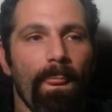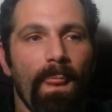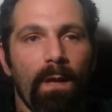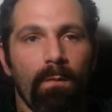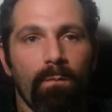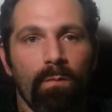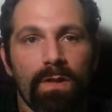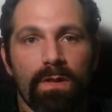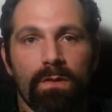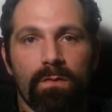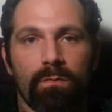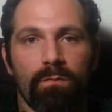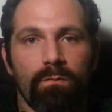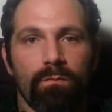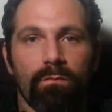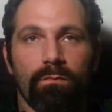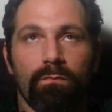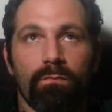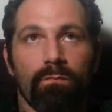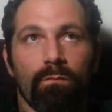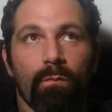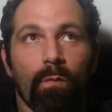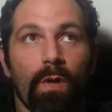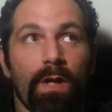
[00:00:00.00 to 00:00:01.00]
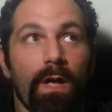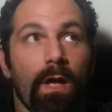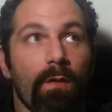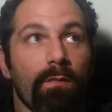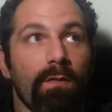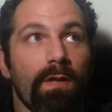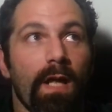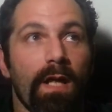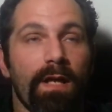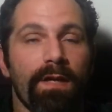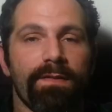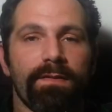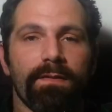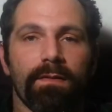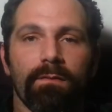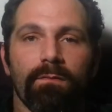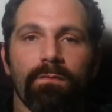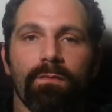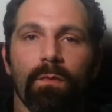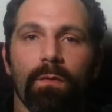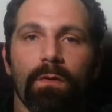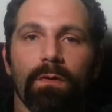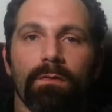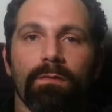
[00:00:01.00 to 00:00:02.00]
Which went out Edison
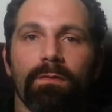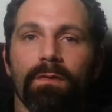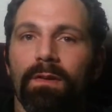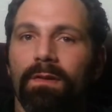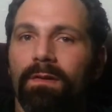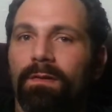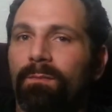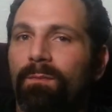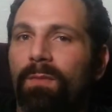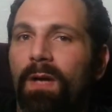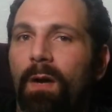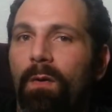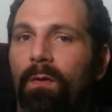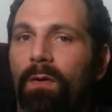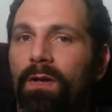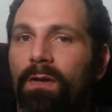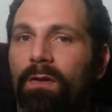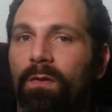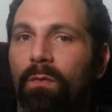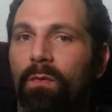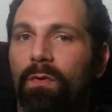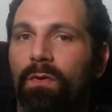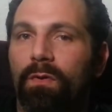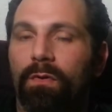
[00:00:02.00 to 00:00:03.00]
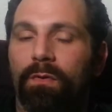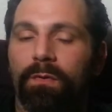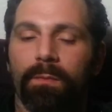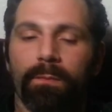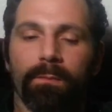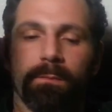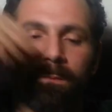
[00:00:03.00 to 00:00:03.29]
for powering the world.